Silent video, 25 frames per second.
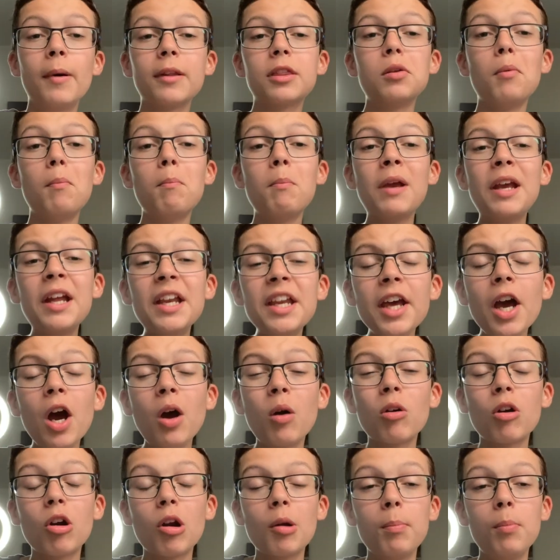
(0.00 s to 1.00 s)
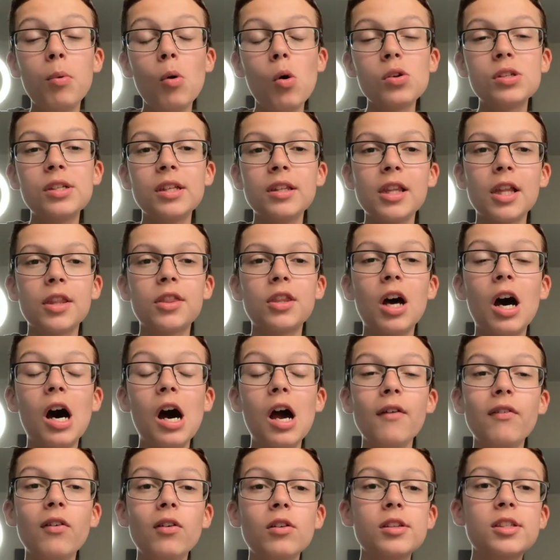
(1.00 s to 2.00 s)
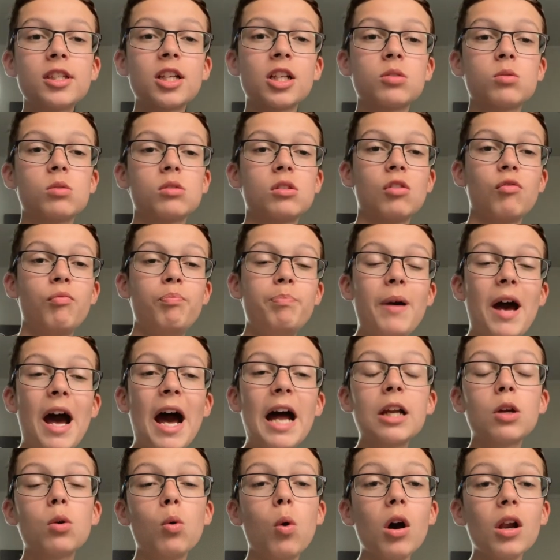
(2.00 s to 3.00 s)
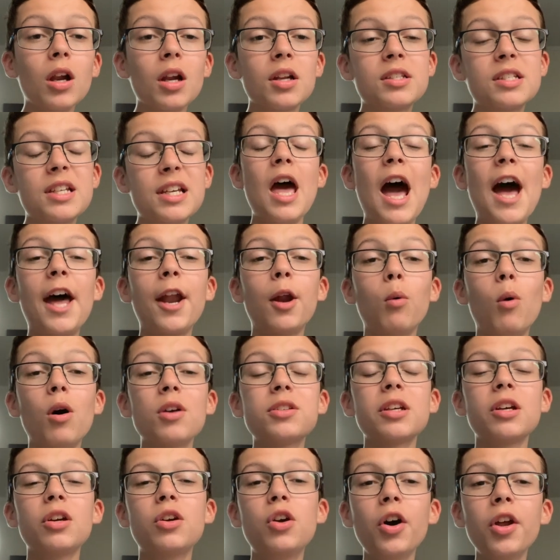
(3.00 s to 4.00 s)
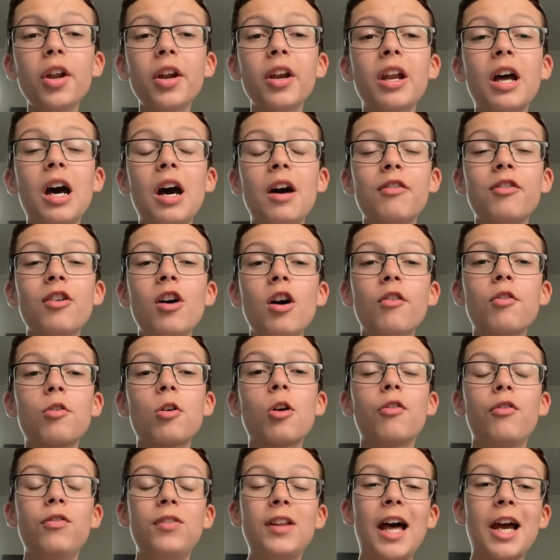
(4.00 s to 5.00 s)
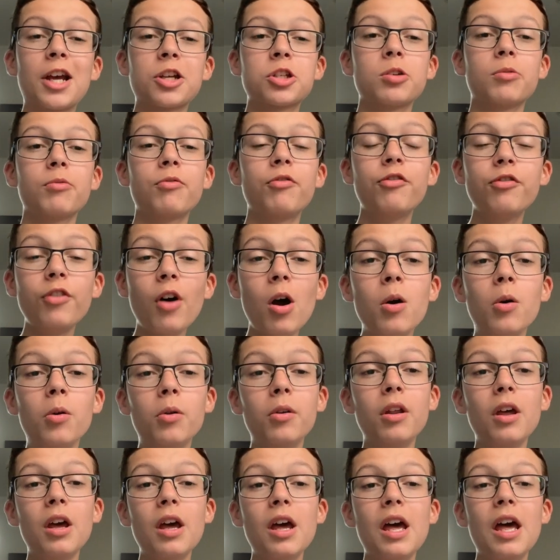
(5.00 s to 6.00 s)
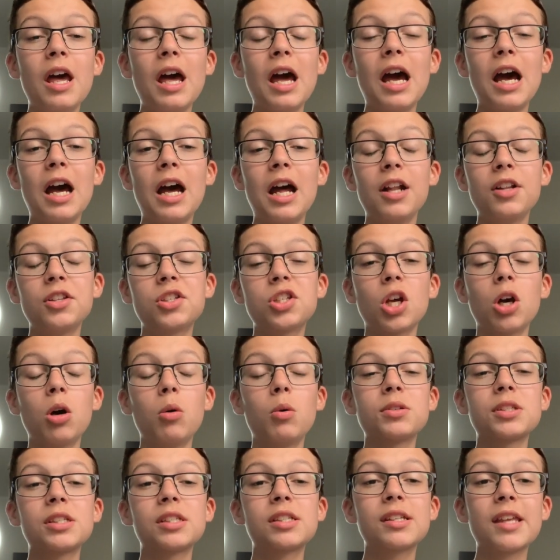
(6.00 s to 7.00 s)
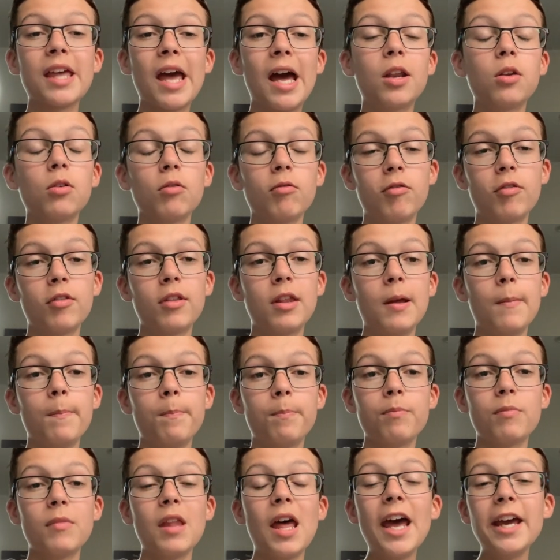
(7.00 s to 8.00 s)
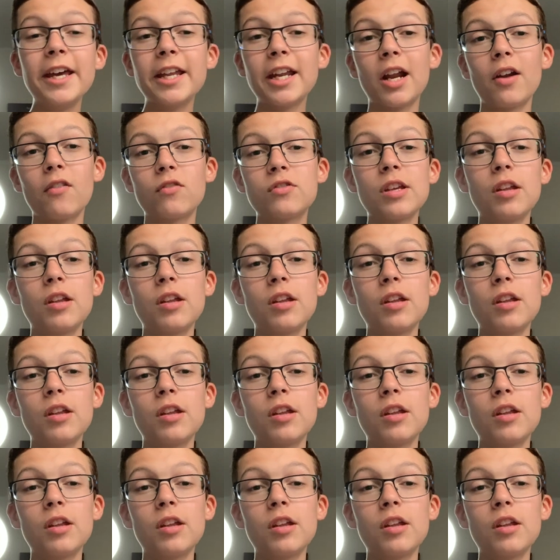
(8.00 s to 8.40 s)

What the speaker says: the media were reporting that the iPhone 6 was of bad quality and it wasn't good enough for a flagship phone. And so it was a scandal for them. 8 out of 10